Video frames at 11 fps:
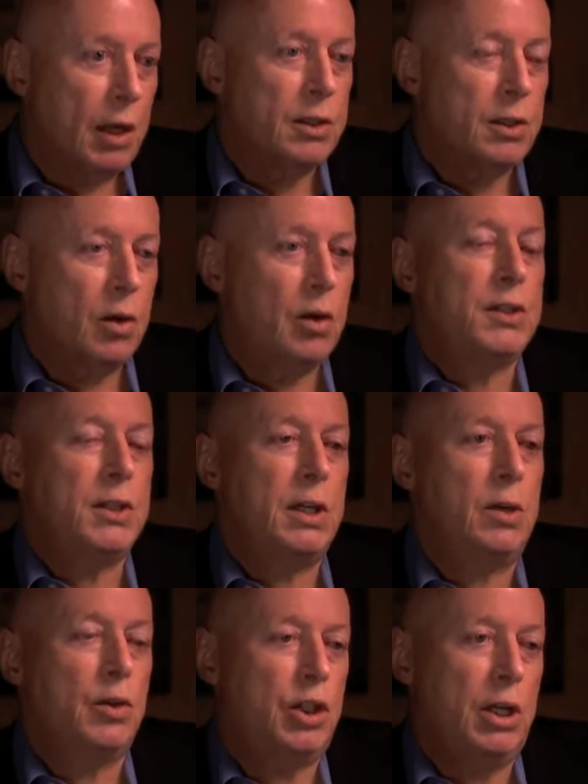as long as
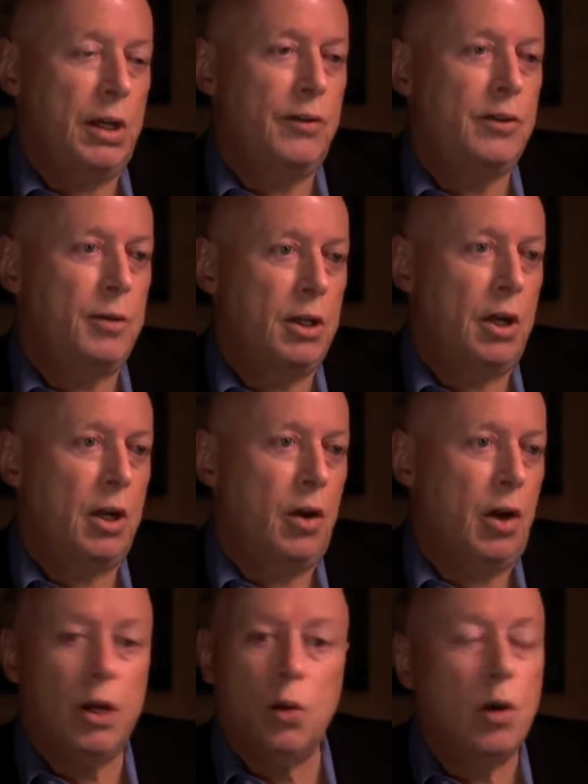he or she leaves me
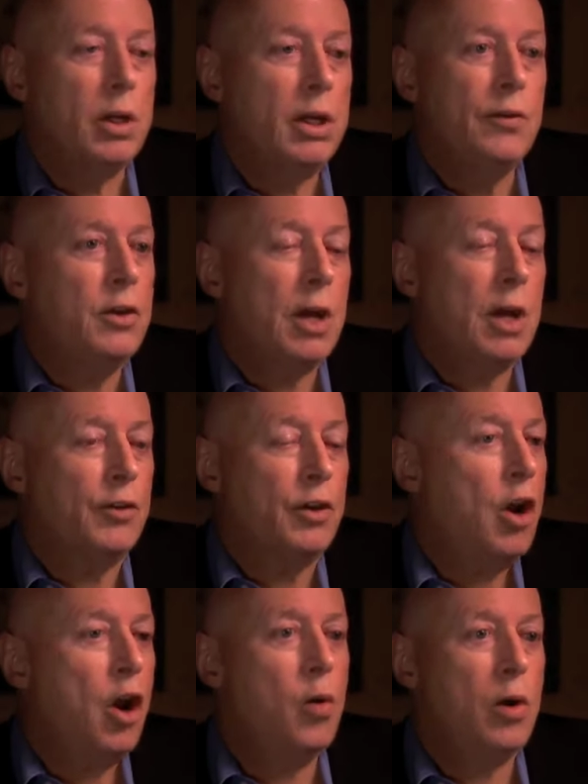alone. I don't want to even have to
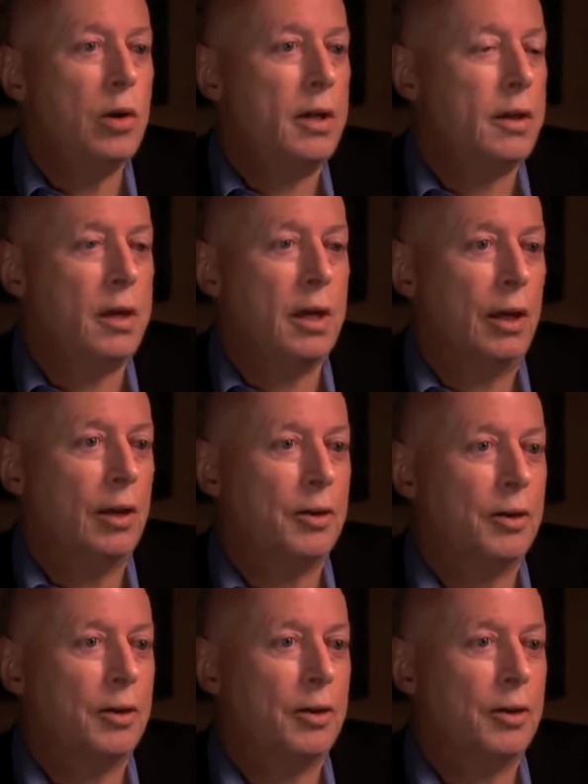know what they think.